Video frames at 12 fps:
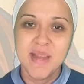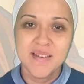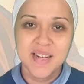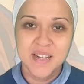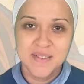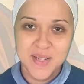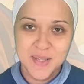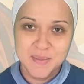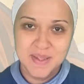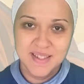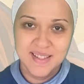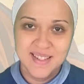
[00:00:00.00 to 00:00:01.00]
Merry
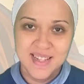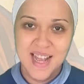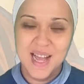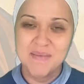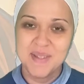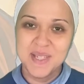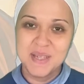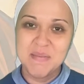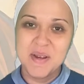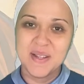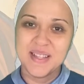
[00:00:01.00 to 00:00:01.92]
Christmas! I'm Sister Mary